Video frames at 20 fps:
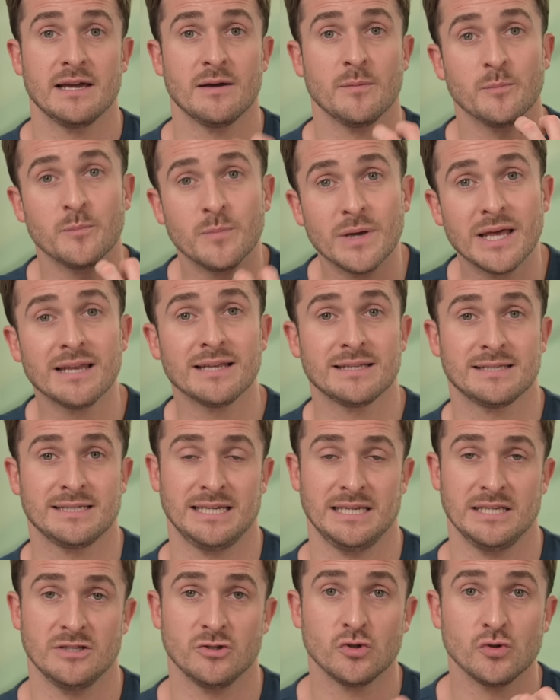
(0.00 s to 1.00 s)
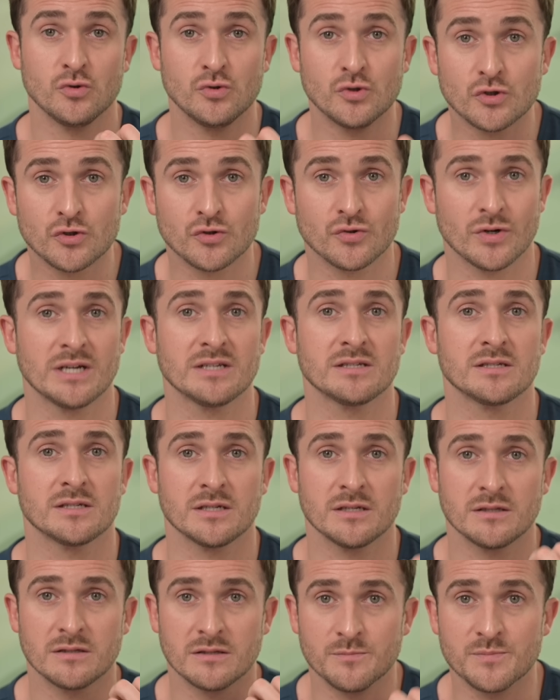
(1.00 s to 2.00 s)
their ability to
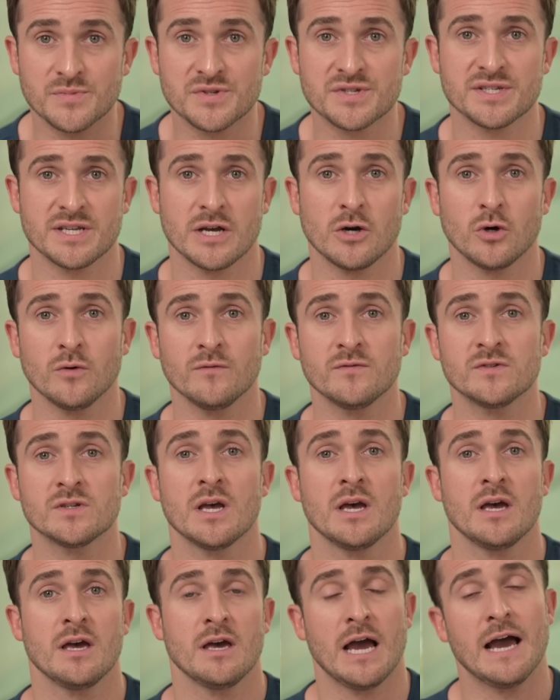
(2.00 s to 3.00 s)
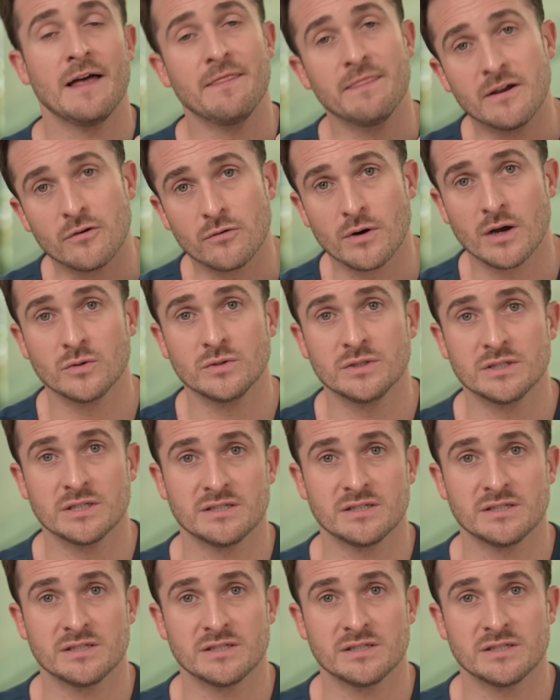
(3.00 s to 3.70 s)
trust themselves and their own